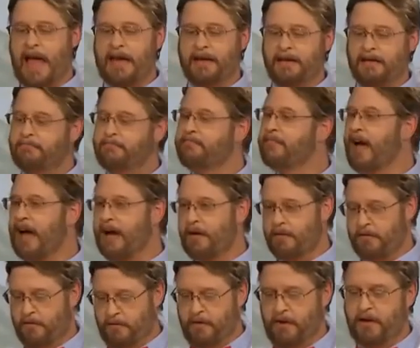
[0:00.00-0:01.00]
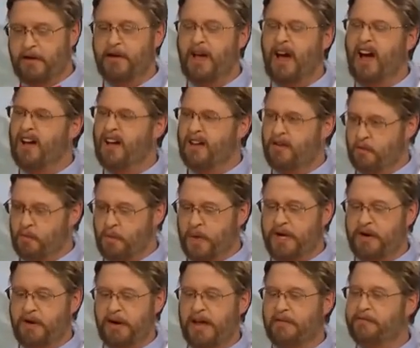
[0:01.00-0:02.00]
And
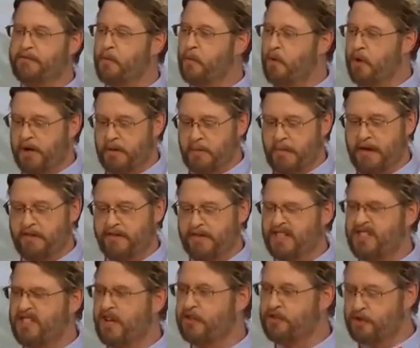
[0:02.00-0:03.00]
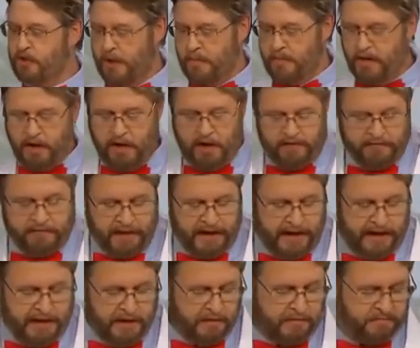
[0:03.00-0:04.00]
we don't have to worry about this. I'll trim it off
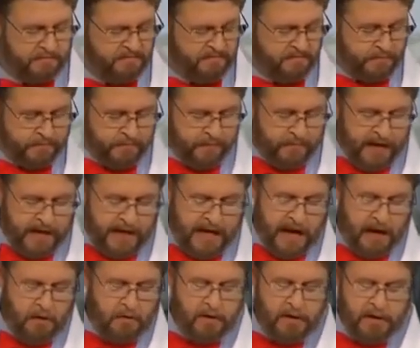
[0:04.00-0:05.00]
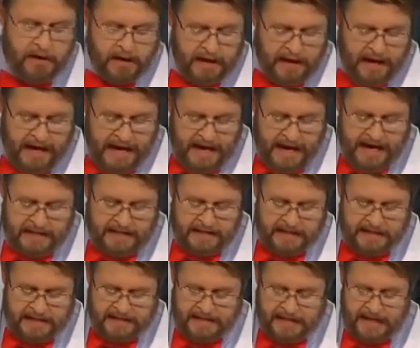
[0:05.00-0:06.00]
later. Now, as
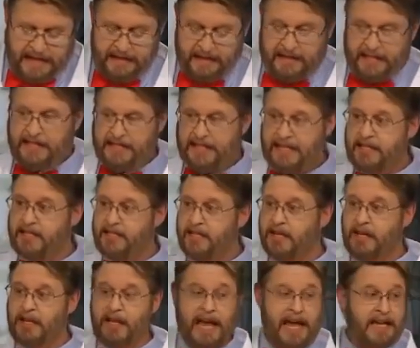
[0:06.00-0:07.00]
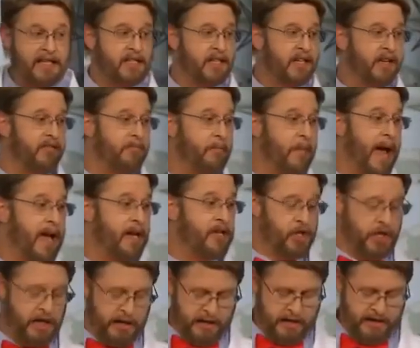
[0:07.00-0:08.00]
I said, this is a classic of
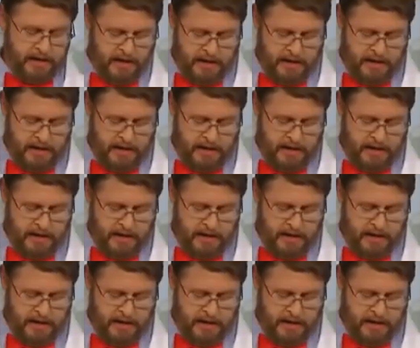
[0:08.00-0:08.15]
magic.